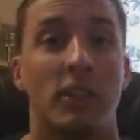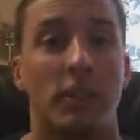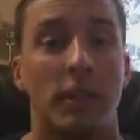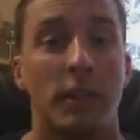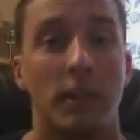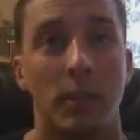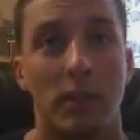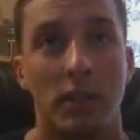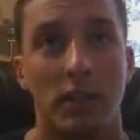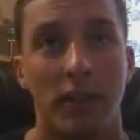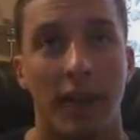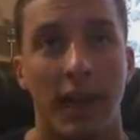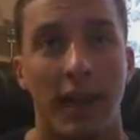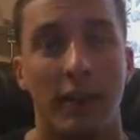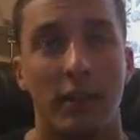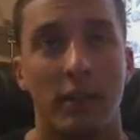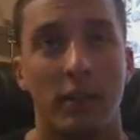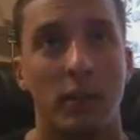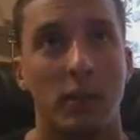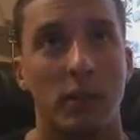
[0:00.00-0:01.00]
like butter
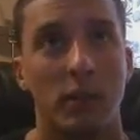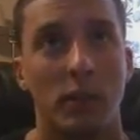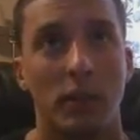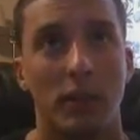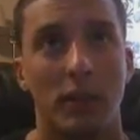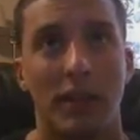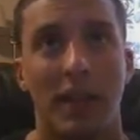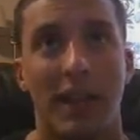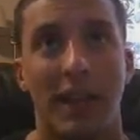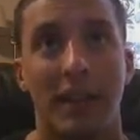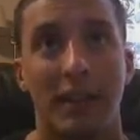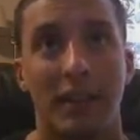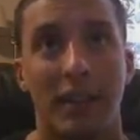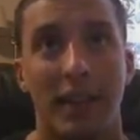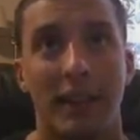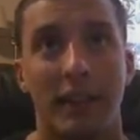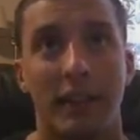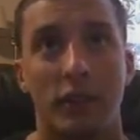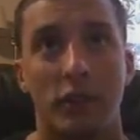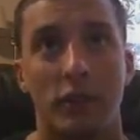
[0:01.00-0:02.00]
live. I've been doing a lot of
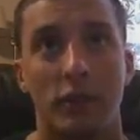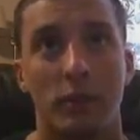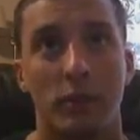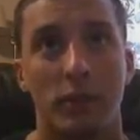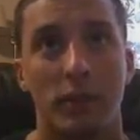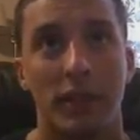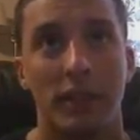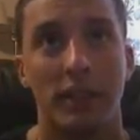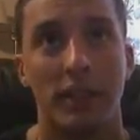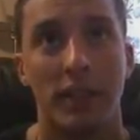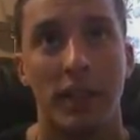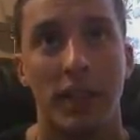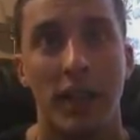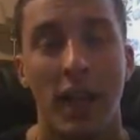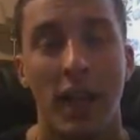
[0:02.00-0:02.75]
live streams lately,